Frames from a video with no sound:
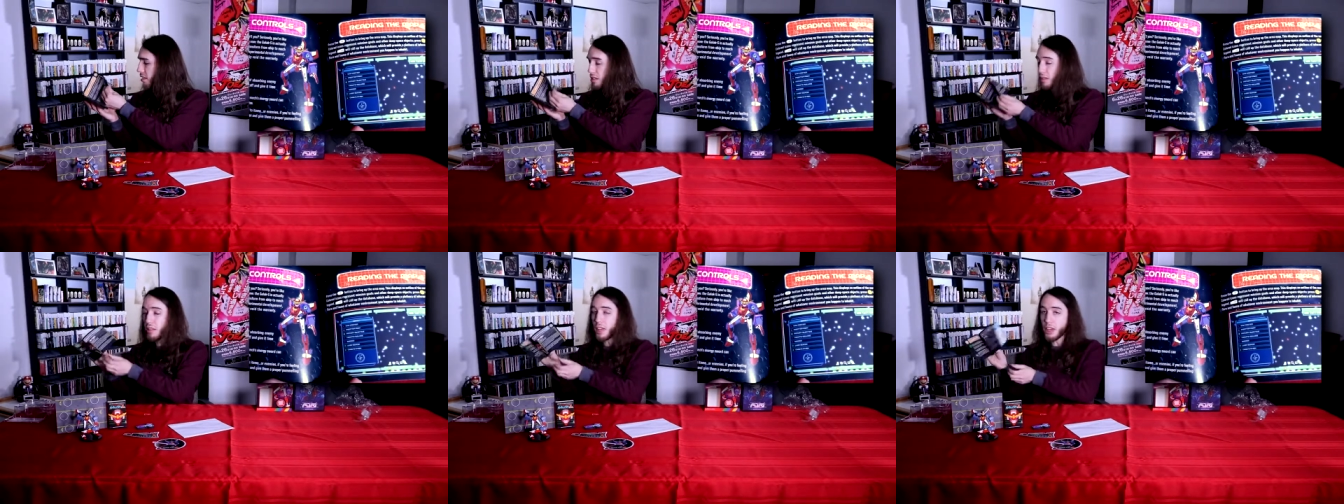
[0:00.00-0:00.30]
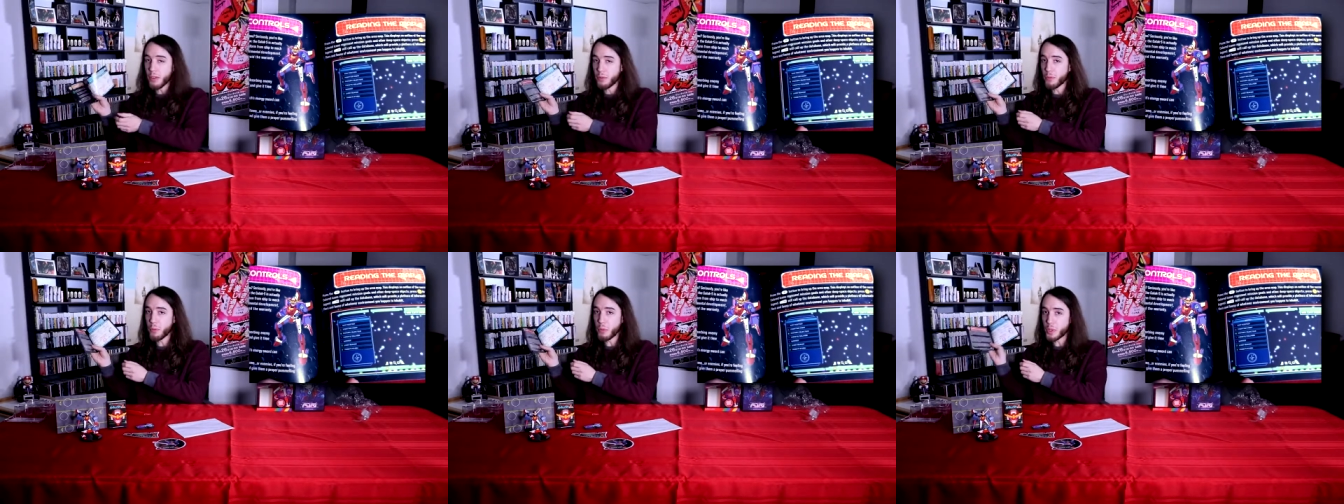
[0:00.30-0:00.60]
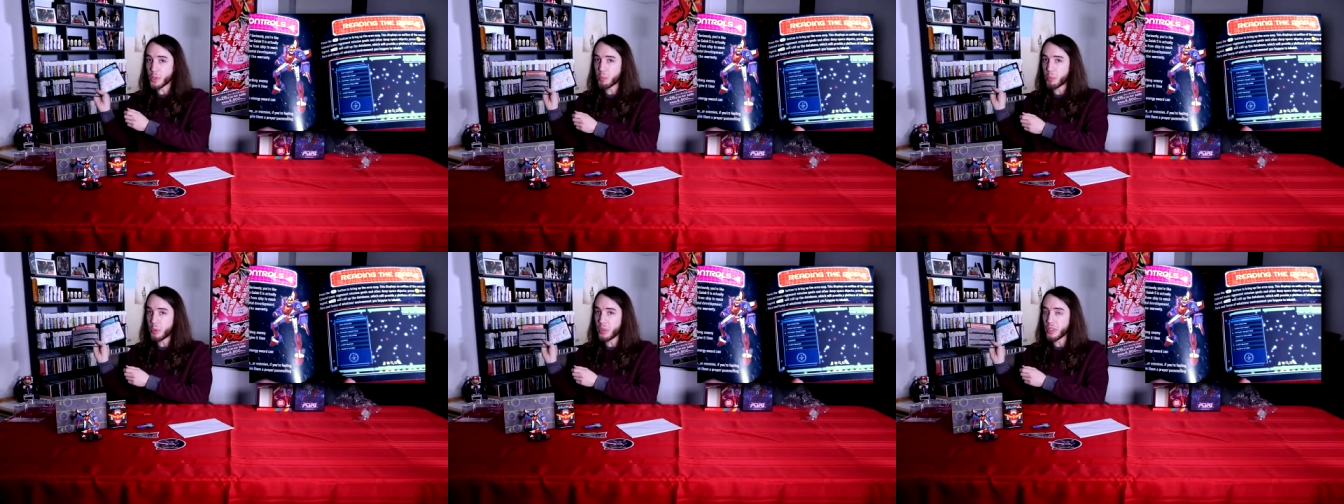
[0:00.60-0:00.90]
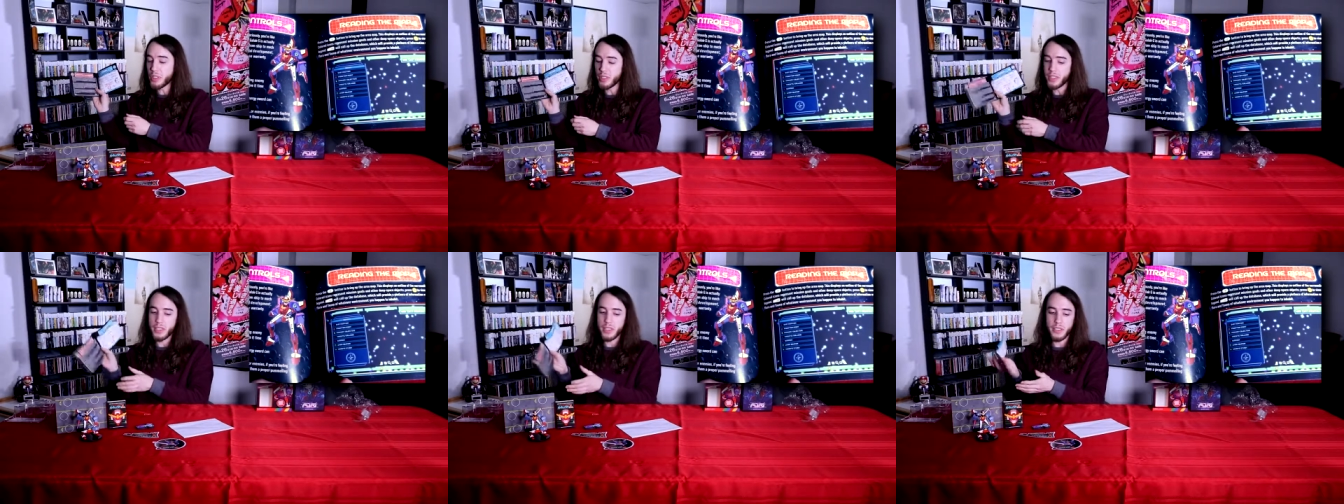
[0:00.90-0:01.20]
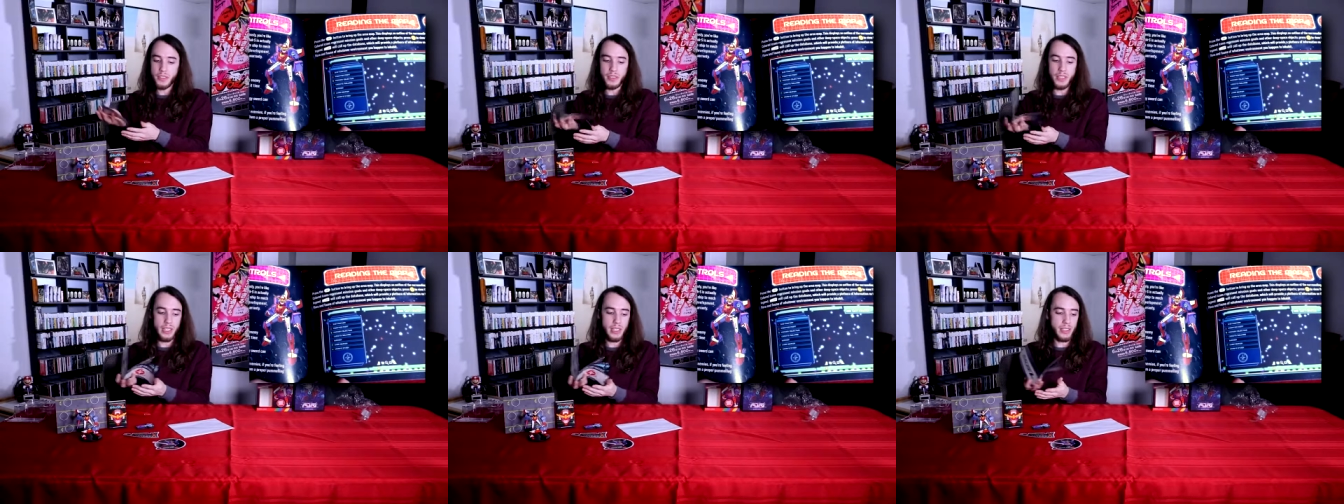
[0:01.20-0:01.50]
Love was put into
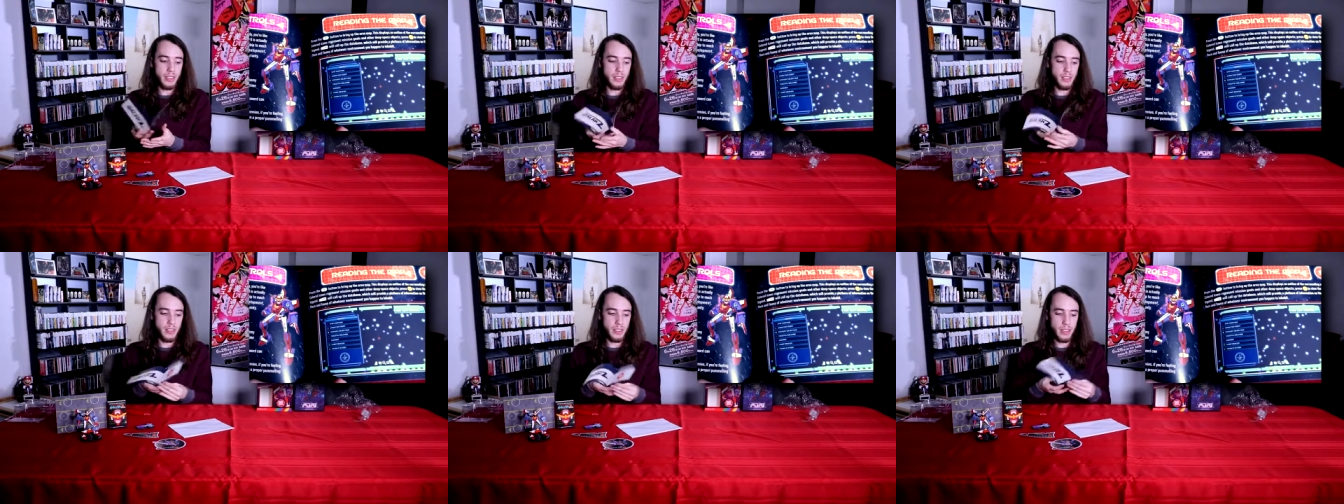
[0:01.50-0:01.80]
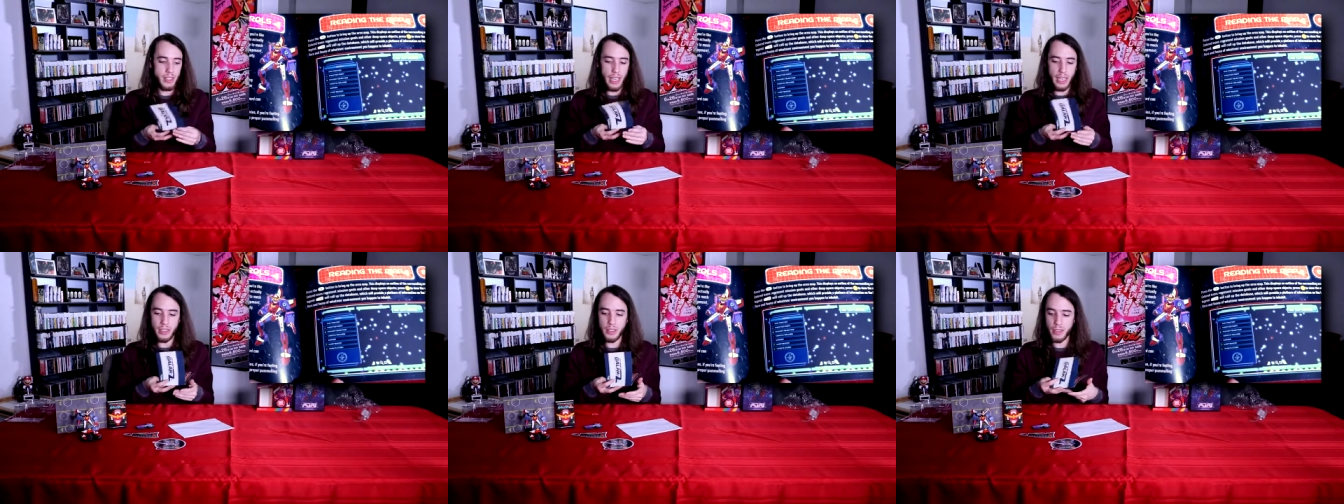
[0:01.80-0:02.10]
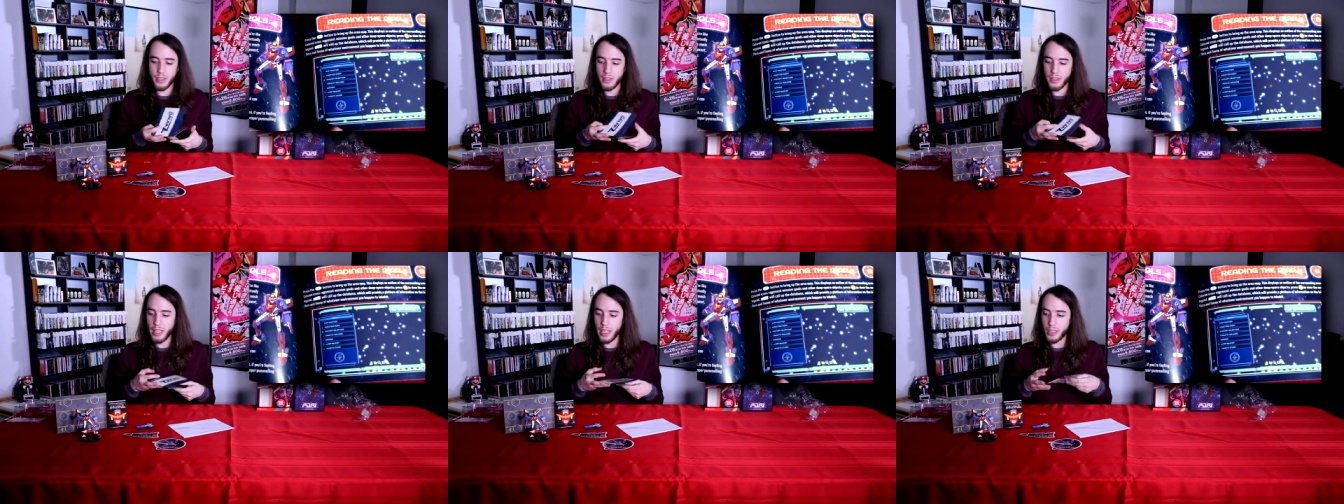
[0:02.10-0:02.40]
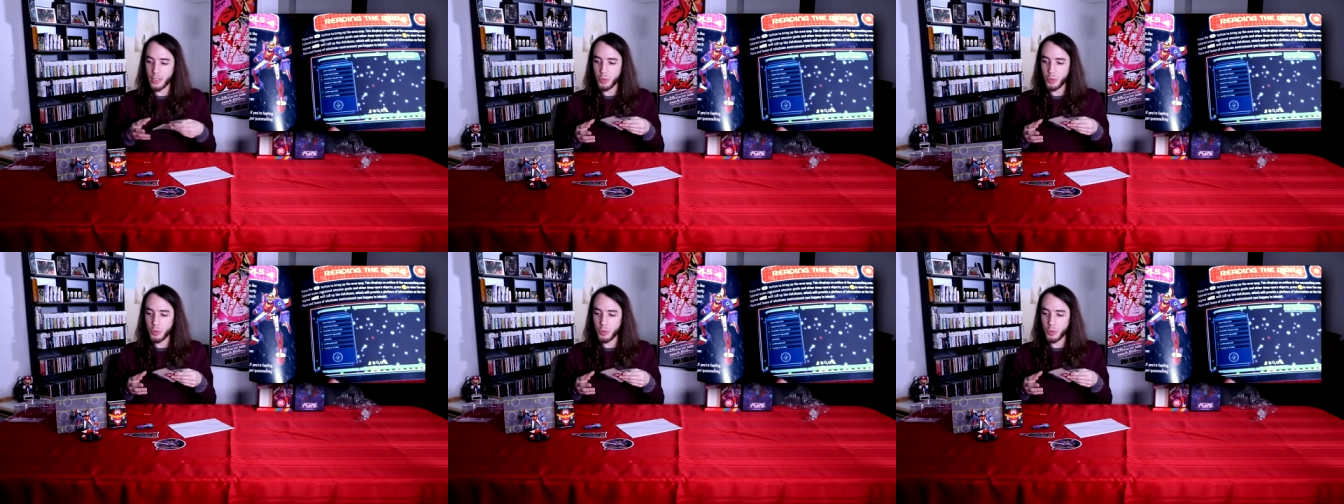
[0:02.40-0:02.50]
these things. That's